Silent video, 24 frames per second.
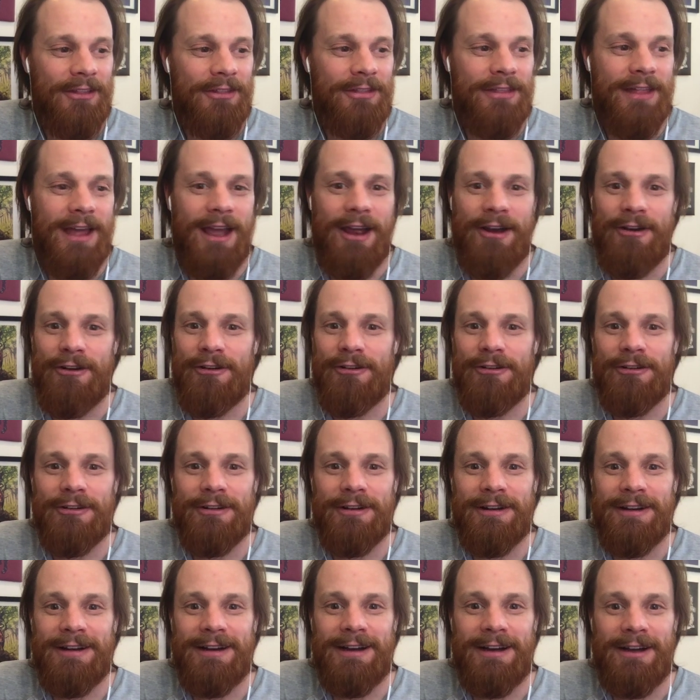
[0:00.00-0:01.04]

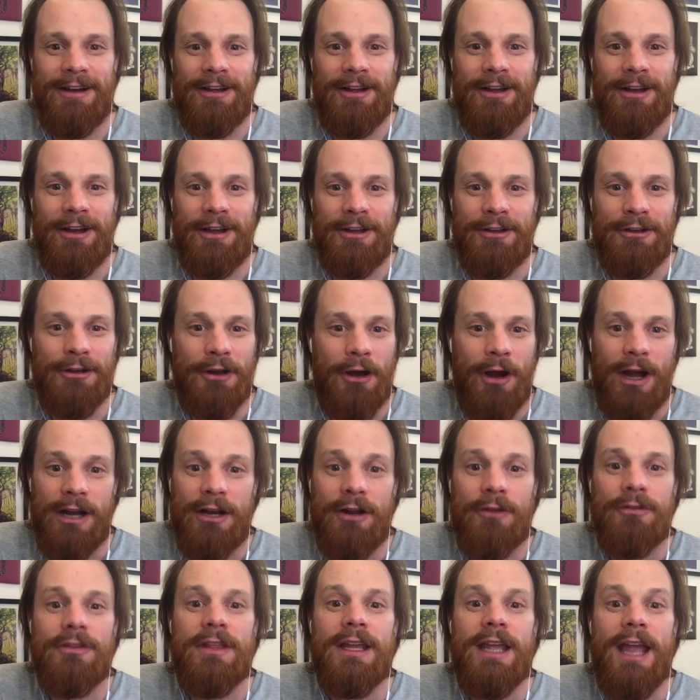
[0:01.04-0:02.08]

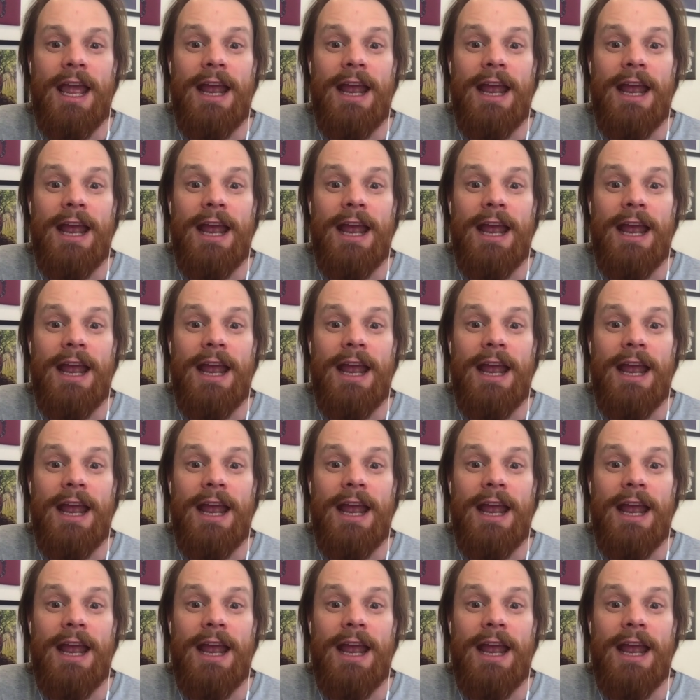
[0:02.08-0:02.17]
don't think